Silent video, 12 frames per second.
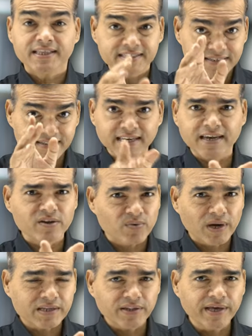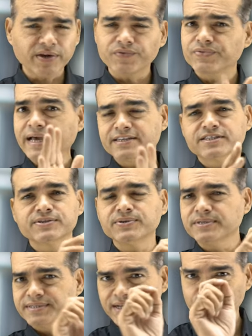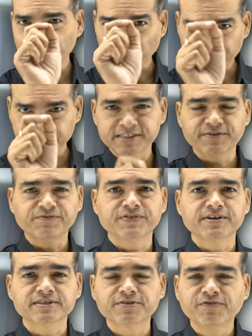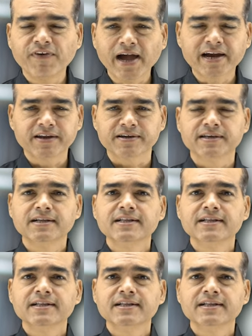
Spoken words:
Still you are there, that's good. Now, what is the first factor?